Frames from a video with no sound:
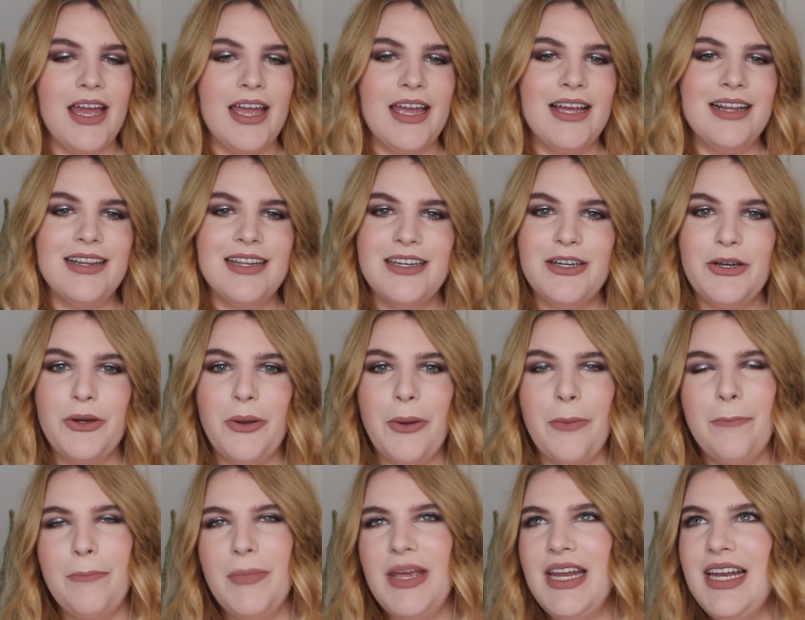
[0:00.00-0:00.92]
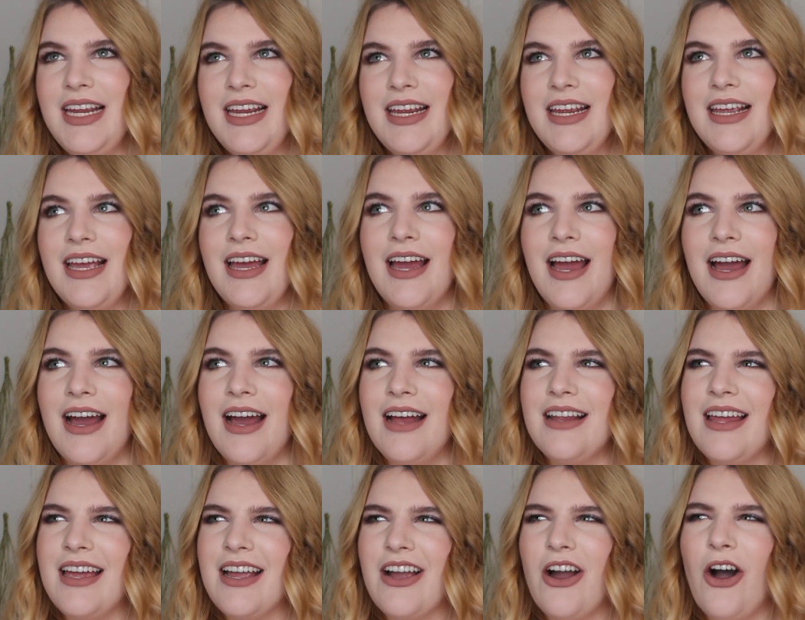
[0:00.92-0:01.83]
a little mini
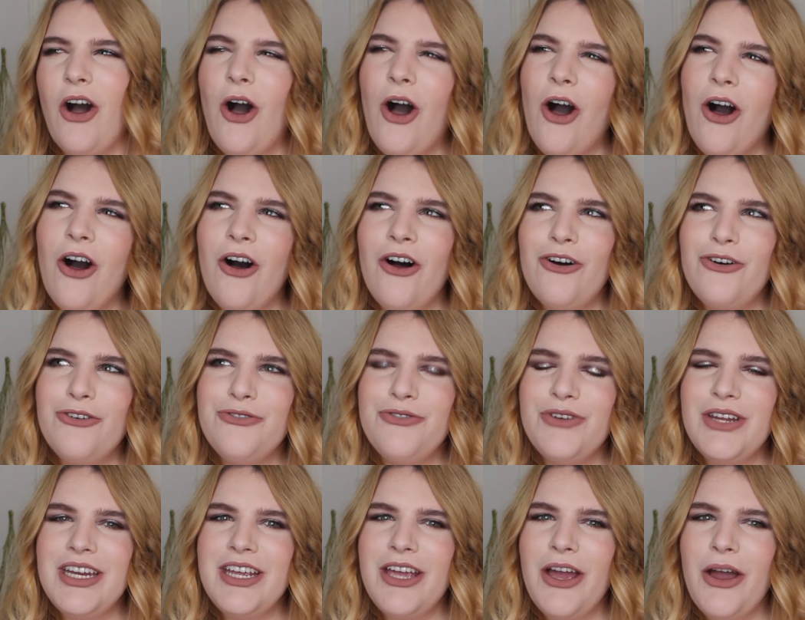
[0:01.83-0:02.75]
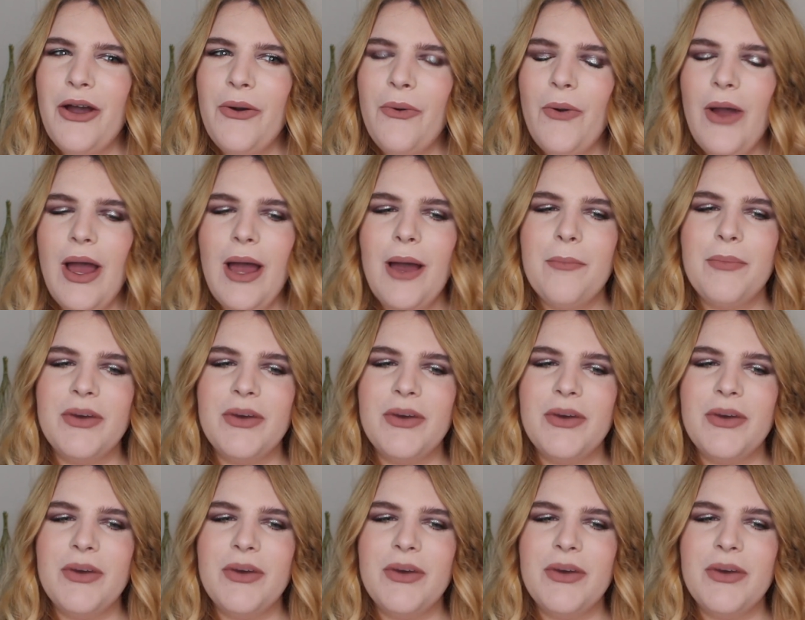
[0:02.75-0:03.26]
like haul video,